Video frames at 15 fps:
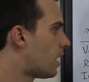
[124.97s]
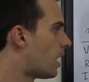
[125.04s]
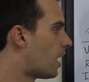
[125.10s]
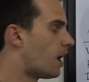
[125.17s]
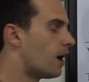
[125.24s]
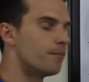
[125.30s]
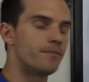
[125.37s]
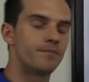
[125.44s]

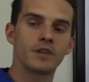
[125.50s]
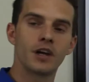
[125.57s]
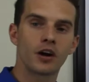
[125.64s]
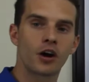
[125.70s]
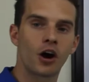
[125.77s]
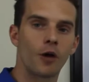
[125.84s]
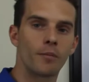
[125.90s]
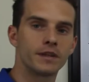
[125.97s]

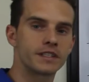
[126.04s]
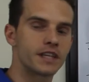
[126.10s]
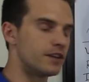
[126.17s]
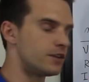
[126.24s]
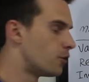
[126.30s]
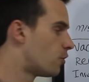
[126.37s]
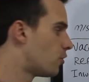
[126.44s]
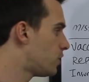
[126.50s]
Carpets
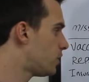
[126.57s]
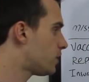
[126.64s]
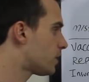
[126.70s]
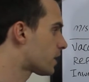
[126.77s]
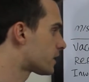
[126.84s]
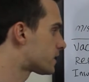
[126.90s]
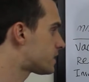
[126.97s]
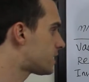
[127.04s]
get dirty,
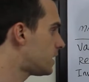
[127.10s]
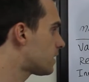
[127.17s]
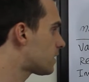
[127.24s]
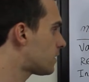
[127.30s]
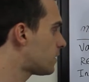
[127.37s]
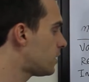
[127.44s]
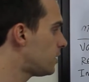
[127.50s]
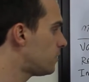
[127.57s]
you got to stain
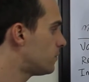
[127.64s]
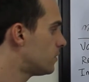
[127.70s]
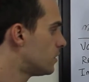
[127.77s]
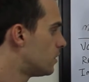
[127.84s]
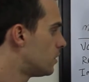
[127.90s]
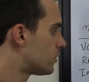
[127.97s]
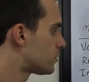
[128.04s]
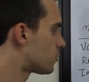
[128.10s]
clean.
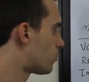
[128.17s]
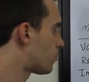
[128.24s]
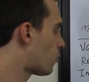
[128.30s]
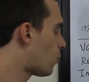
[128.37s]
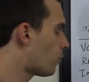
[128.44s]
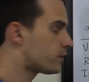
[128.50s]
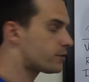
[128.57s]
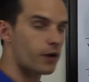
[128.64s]
So
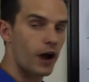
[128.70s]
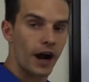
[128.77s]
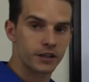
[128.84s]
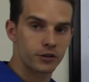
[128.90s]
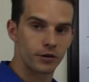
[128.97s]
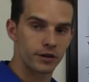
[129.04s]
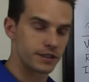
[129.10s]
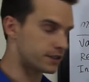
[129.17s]
always
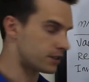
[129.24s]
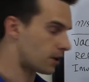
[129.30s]
factor in